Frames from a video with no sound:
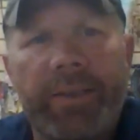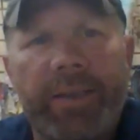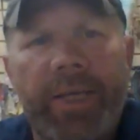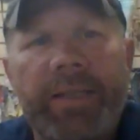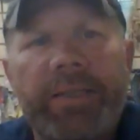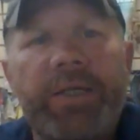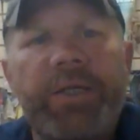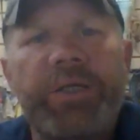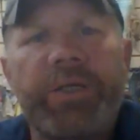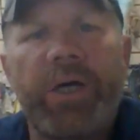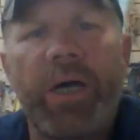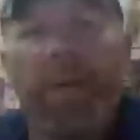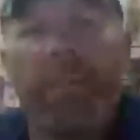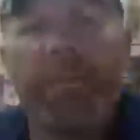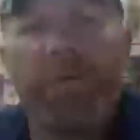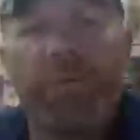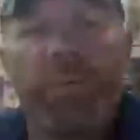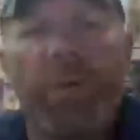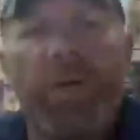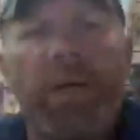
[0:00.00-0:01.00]
Etsy shop
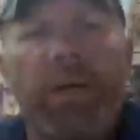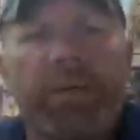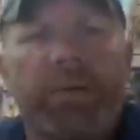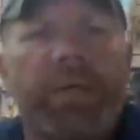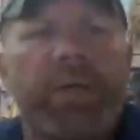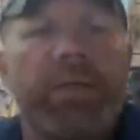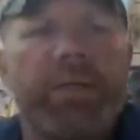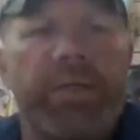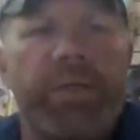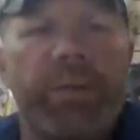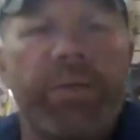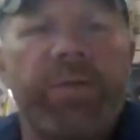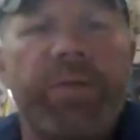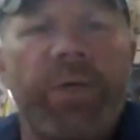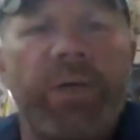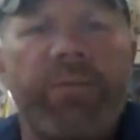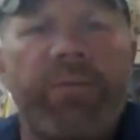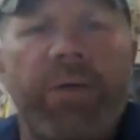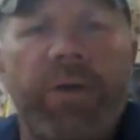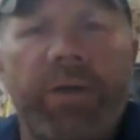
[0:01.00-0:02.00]
as well. It's got his new
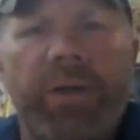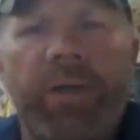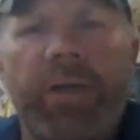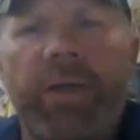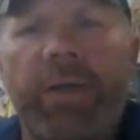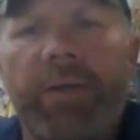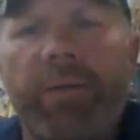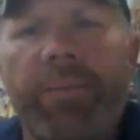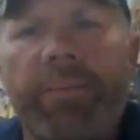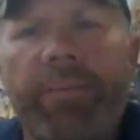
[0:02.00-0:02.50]
stuff on there.